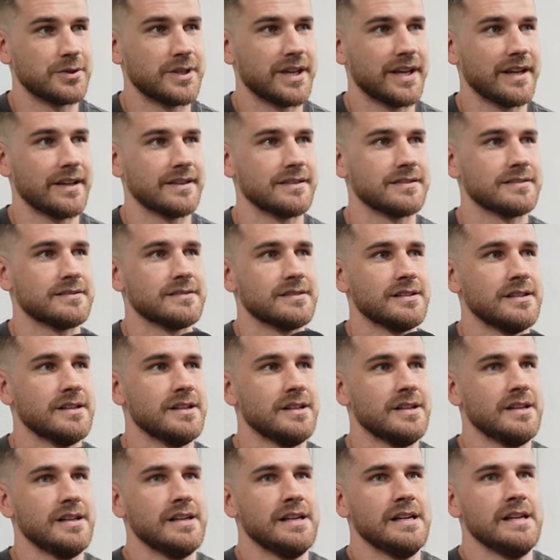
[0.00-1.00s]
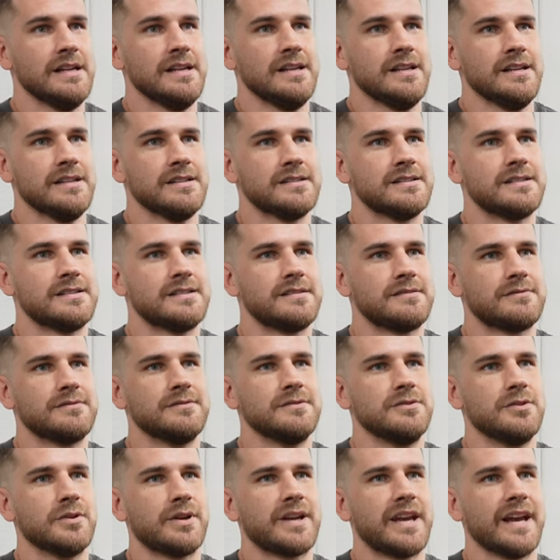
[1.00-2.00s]

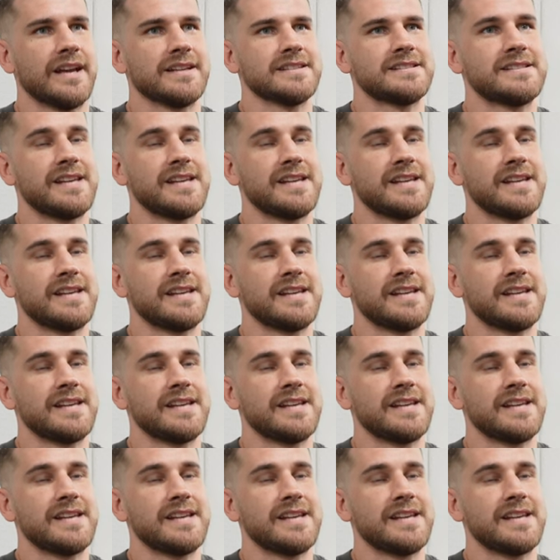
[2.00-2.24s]
can